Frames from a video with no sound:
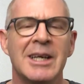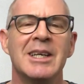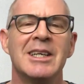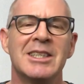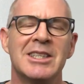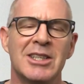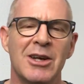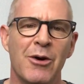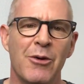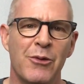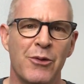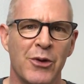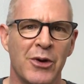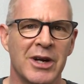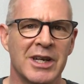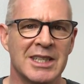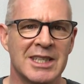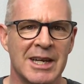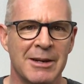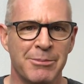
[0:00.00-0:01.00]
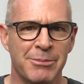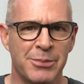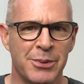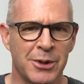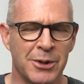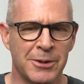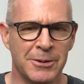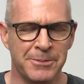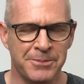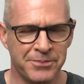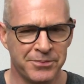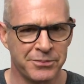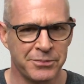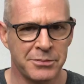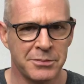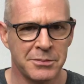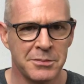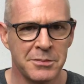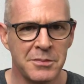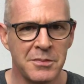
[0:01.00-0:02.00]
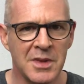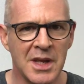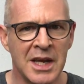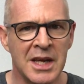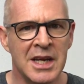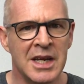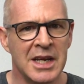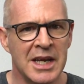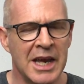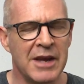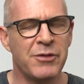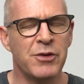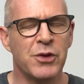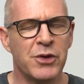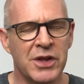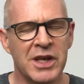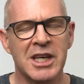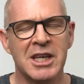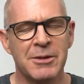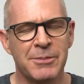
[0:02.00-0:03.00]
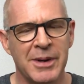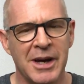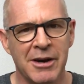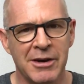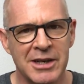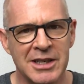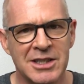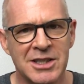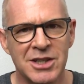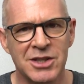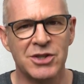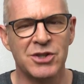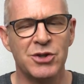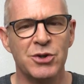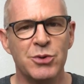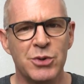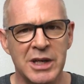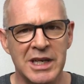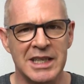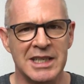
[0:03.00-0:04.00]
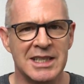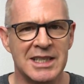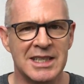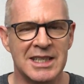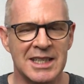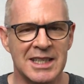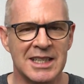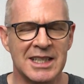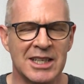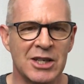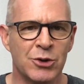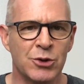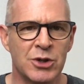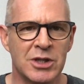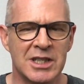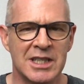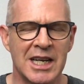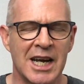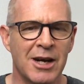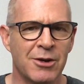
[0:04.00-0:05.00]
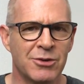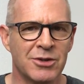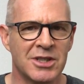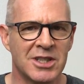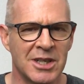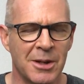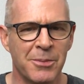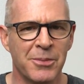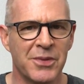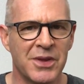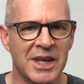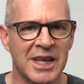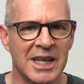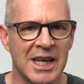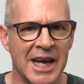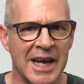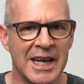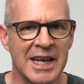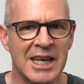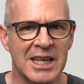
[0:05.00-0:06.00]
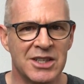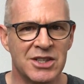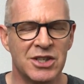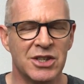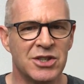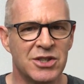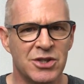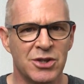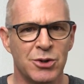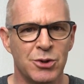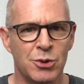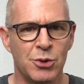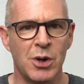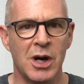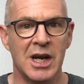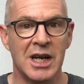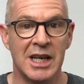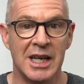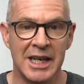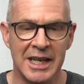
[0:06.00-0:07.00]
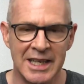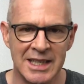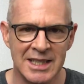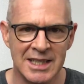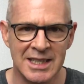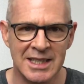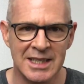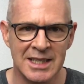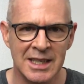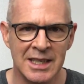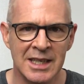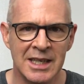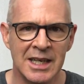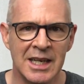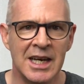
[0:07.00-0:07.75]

So for example, if you think about it, Todoist could sound something like to do list.